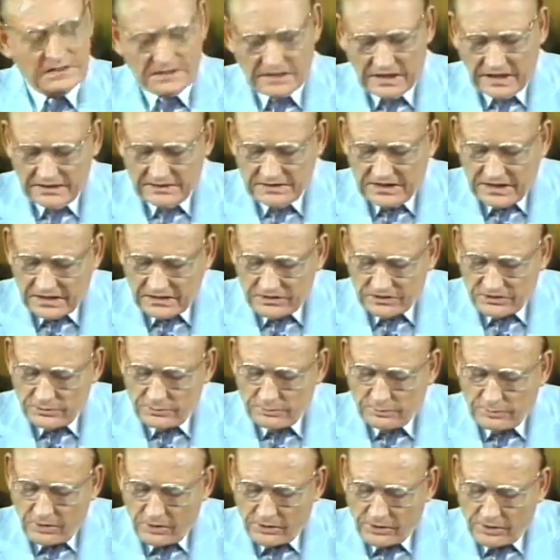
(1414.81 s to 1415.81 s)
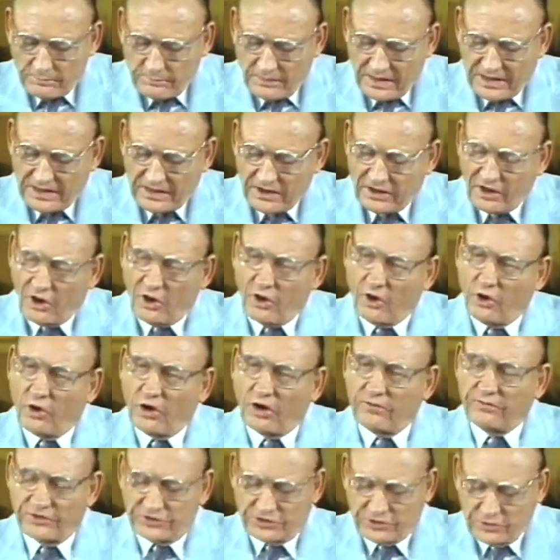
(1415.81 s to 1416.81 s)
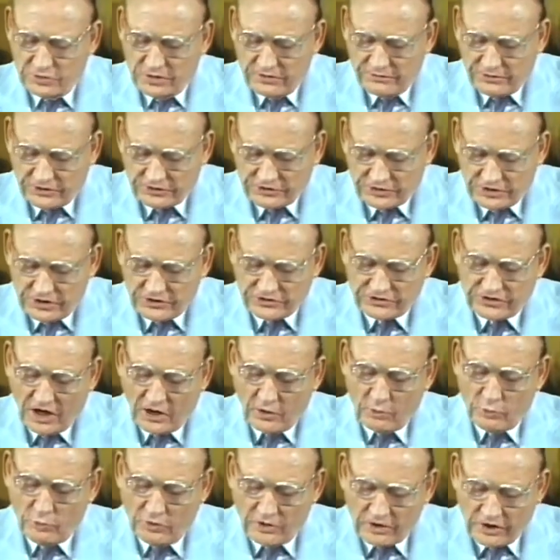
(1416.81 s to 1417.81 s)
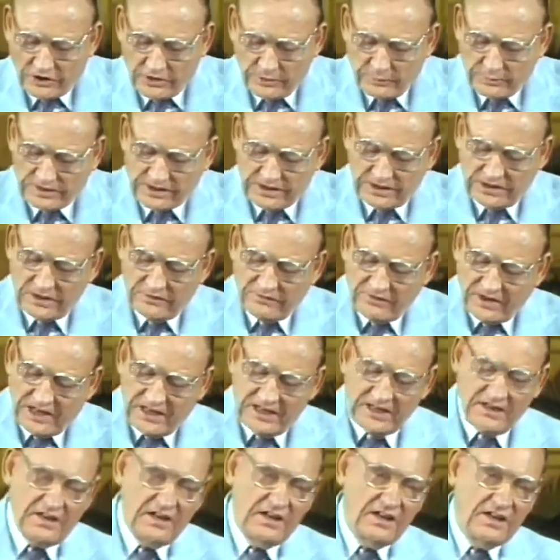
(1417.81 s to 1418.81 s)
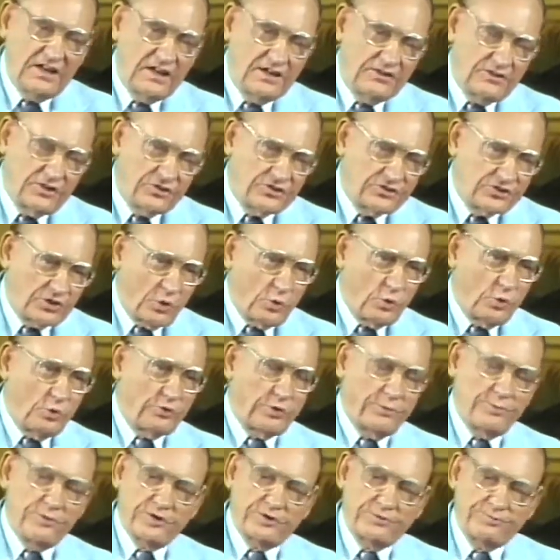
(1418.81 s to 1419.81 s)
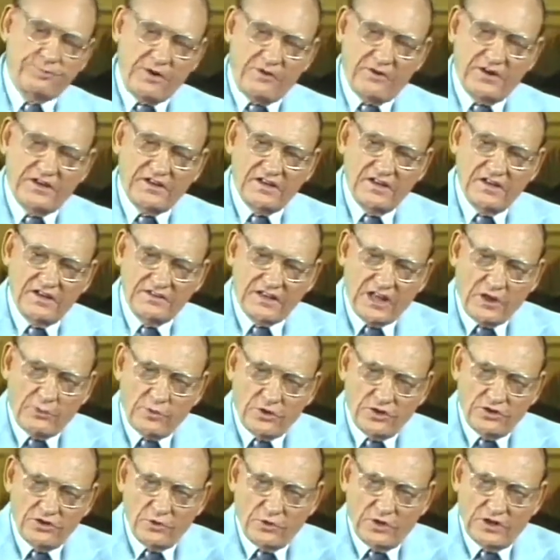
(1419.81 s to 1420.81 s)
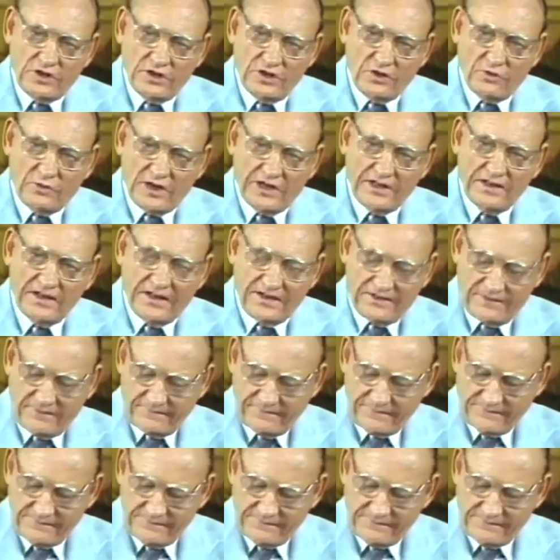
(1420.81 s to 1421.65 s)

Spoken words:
And yet modern man in all of his universities, not one of them can divide the soul from the spirit that we're doing here right now.